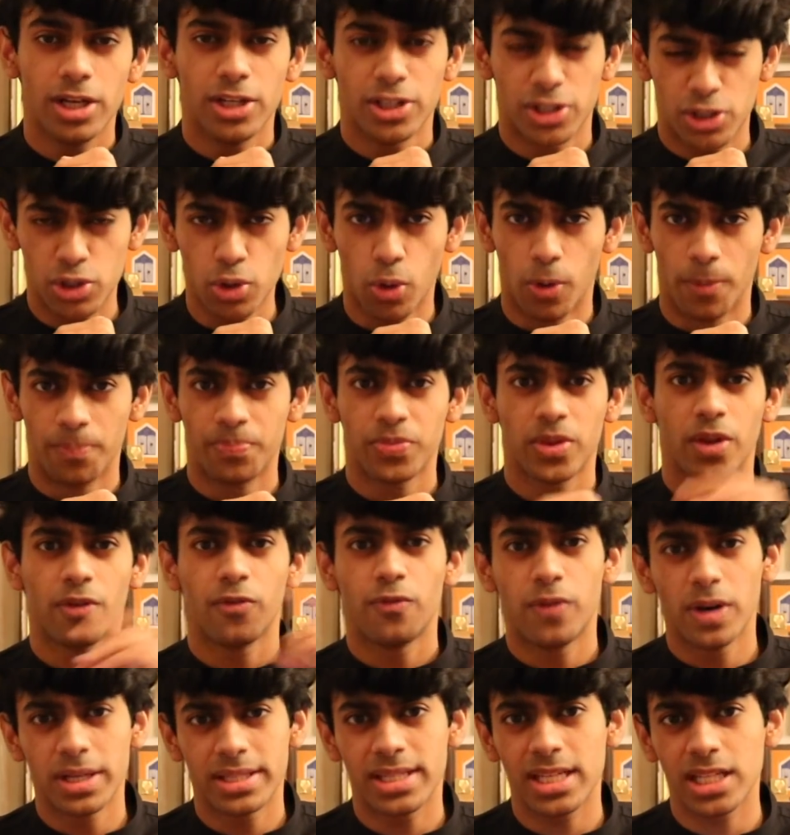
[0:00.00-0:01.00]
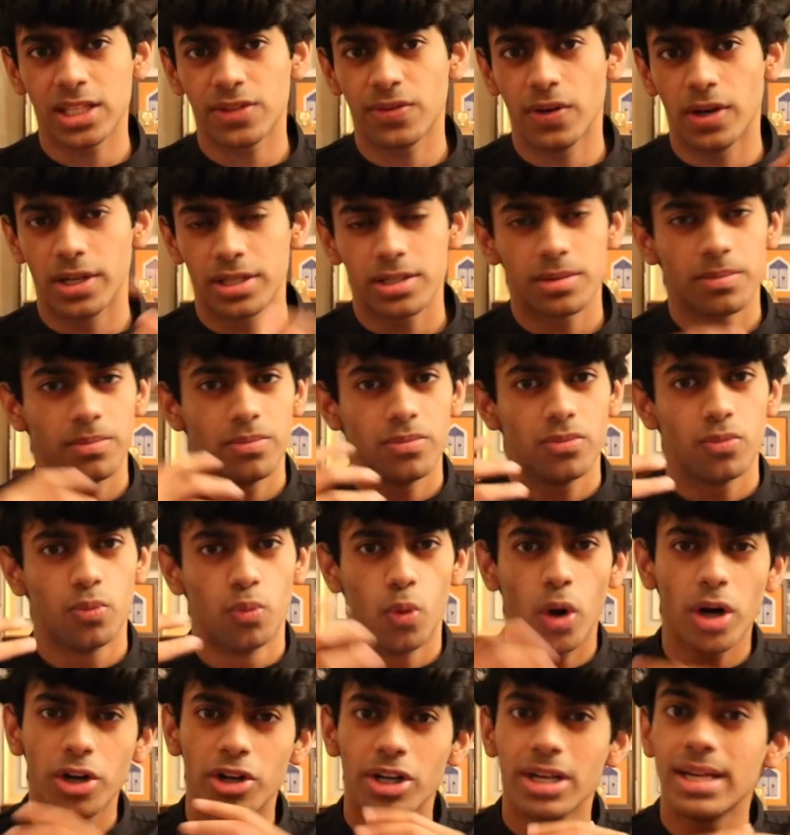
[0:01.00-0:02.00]
So first things first,
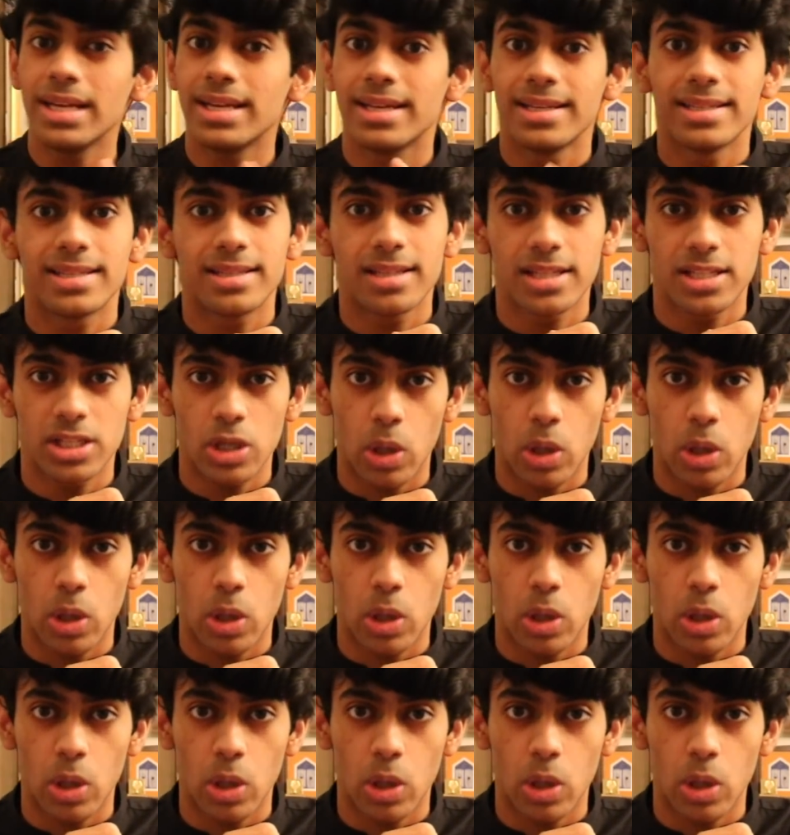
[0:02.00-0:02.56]
what really is this